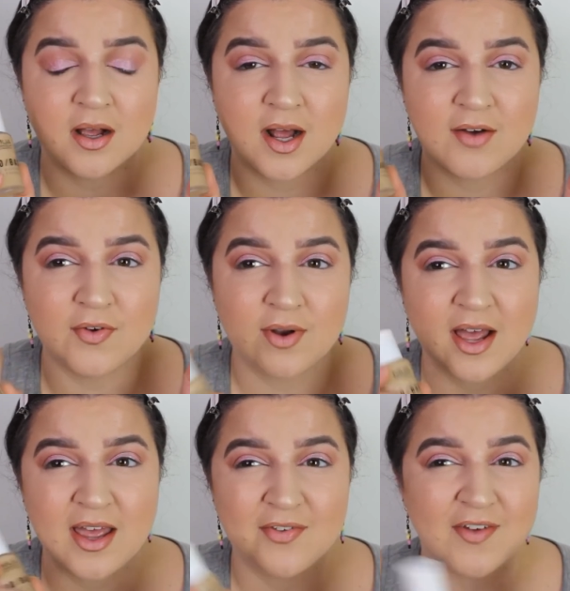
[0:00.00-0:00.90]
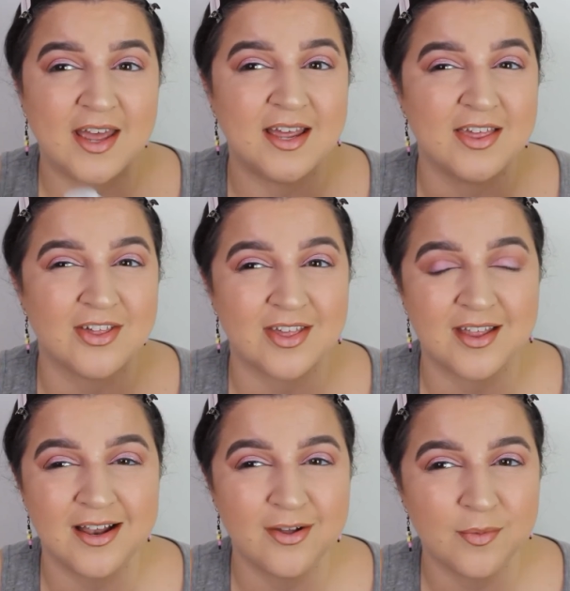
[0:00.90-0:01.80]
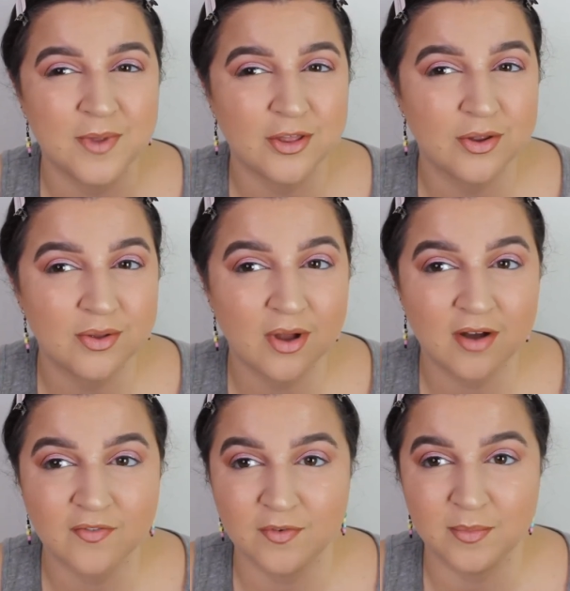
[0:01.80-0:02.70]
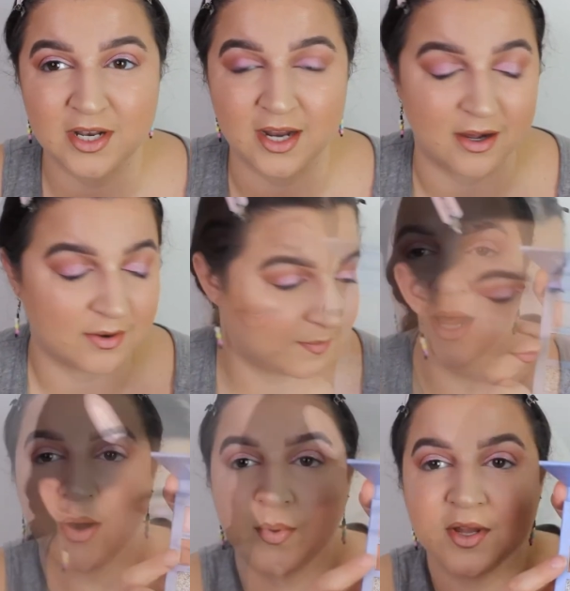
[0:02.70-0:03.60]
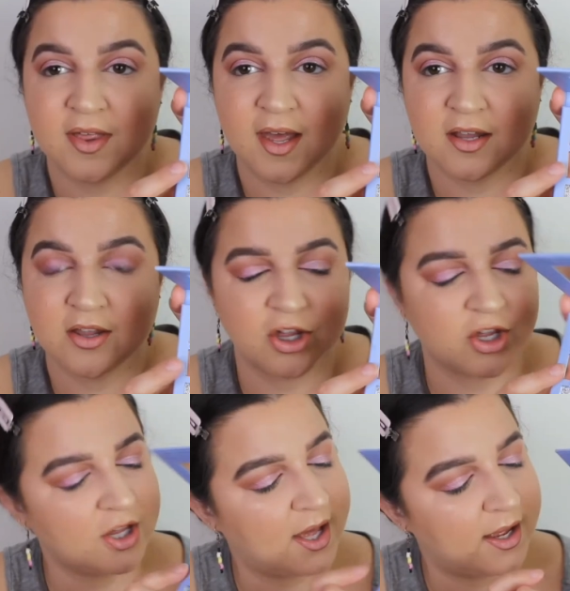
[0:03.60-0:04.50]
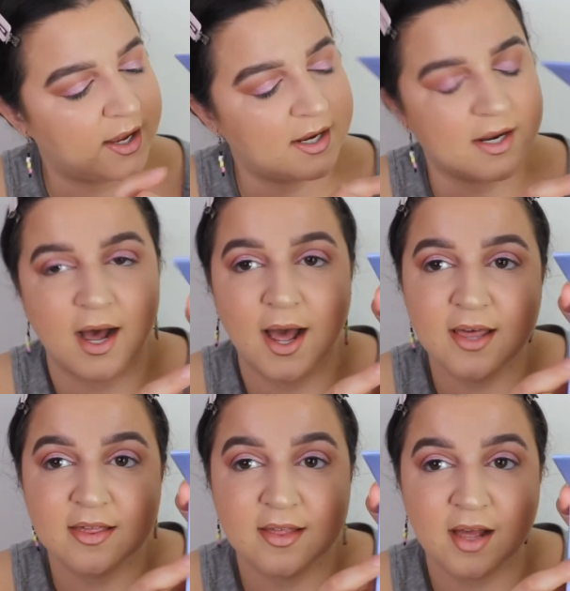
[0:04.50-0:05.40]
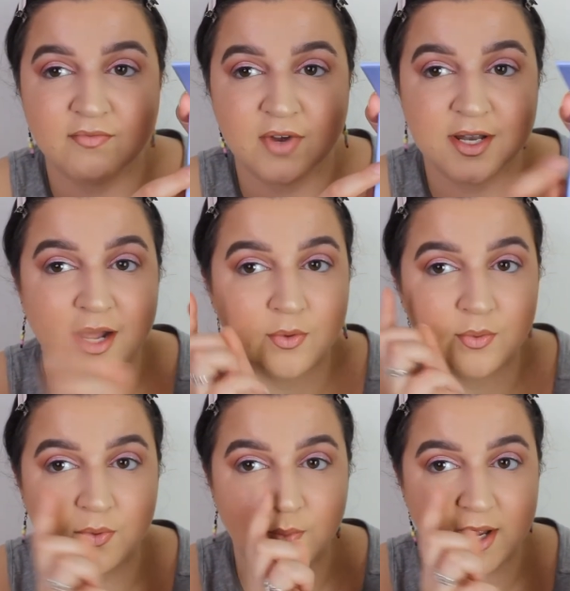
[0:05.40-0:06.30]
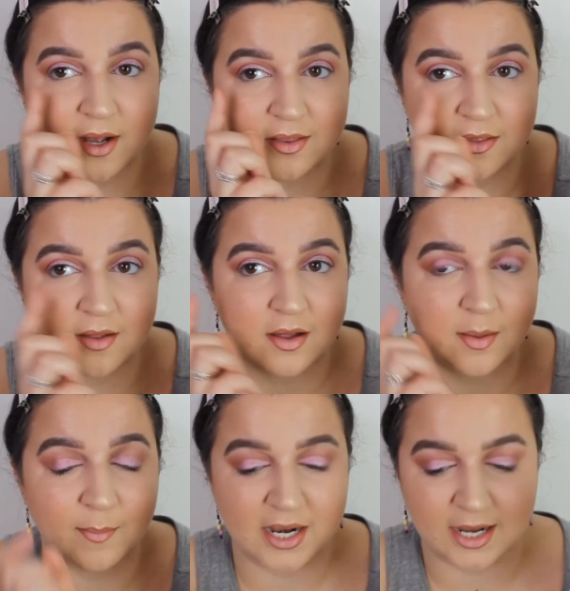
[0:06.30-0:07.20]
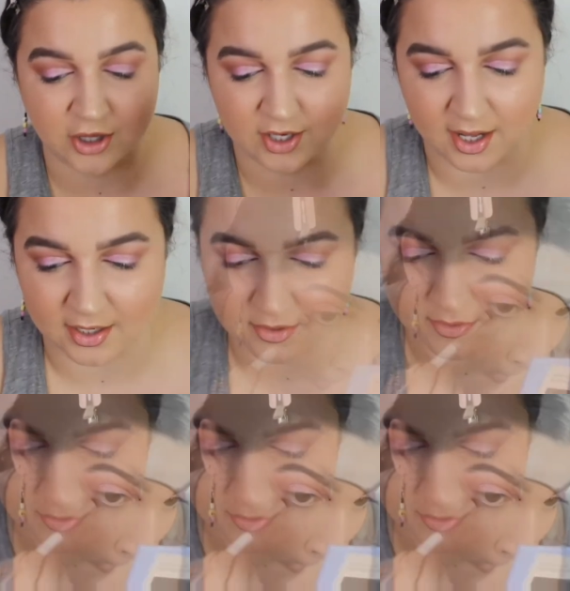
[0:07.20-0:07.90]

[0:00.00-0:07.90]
I feel like F8 is just a little bit too dark for me now. Now I want to take the shade Ice and run that all the way under my lash line.